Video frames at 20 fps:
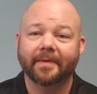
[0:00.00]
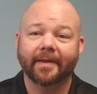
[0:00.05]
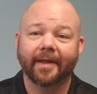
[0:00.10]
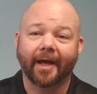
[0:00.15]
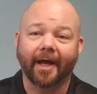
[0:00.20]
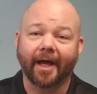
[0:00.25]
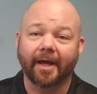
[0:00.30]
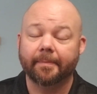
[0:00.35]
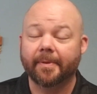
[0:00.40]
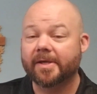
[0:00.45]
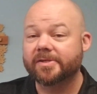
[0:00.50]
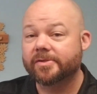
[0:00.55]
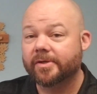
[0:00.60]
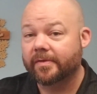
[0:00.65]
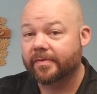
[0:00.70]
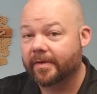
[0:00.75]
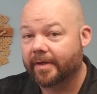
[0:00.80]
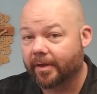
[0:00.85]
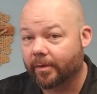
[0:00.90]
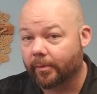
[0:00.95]
Hi, Pastor
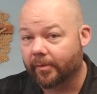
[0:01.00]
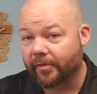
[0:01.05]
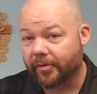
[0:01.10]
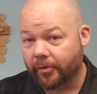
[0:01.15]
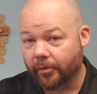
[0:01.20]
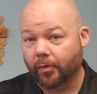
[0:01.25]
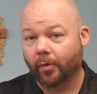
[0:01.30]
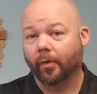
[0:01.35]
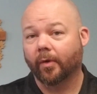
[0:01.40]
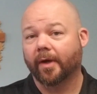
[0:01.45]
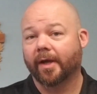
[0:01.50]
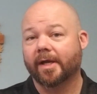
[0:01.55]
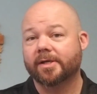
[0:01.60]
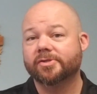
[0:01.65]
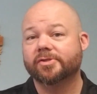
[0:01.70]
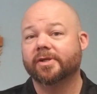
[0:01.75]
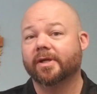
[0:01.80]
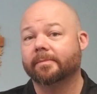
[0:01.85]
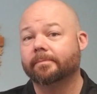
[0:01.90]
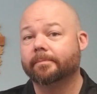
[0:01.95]
Nathan Decker with your
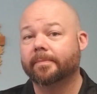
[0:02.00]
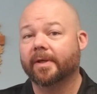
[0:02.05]
hashtag